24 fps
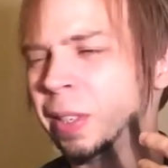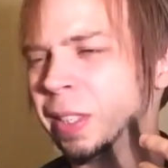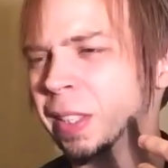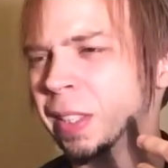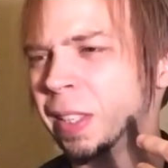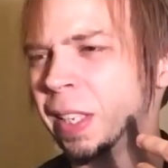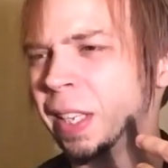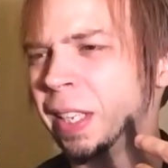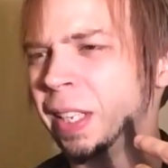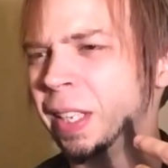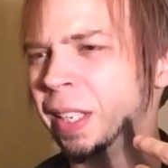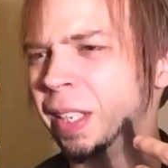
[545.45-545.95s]
how to
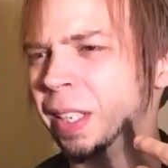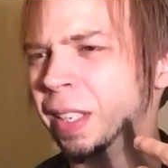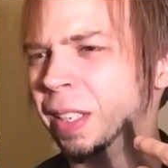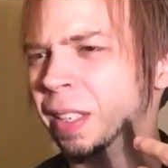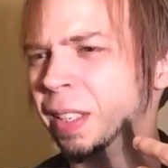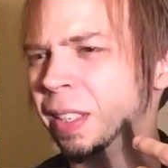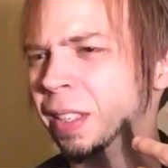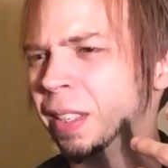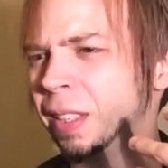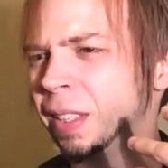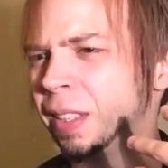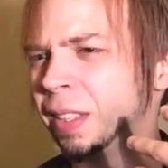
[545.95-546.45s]
say
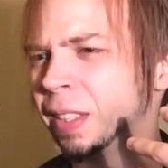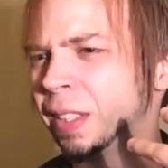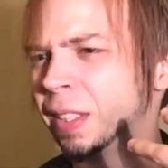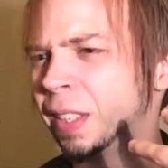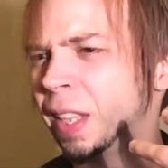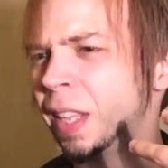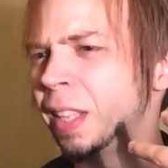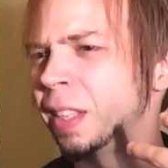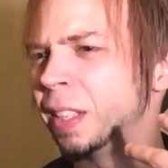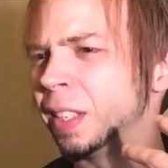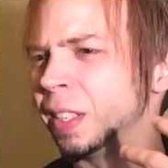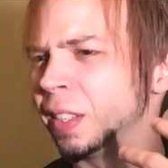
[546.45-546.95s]

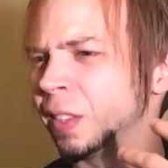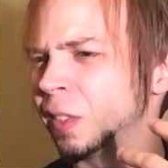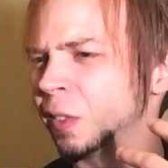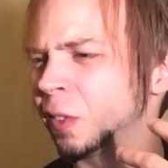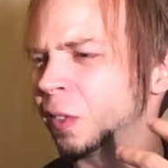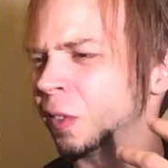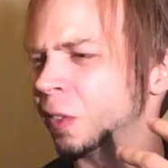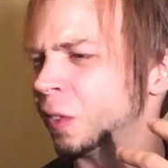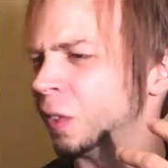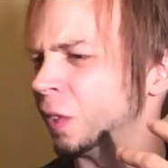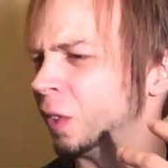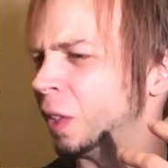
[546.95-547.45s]

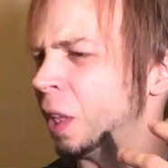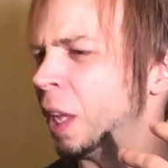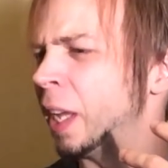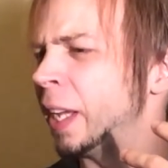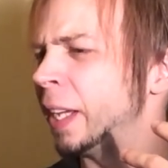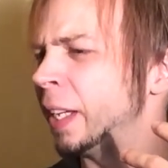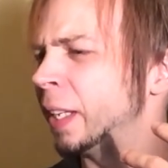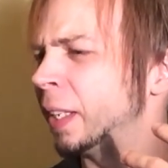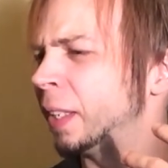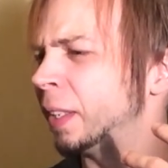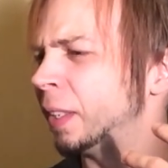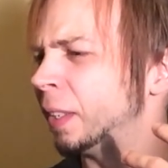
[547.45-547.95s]
this,
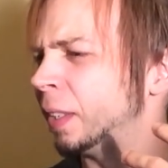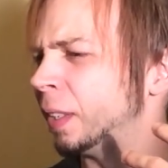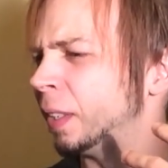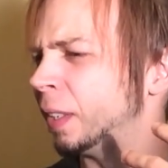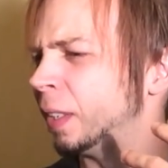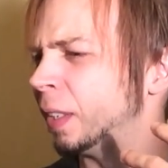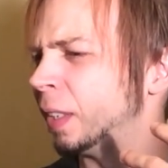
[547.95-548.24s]
like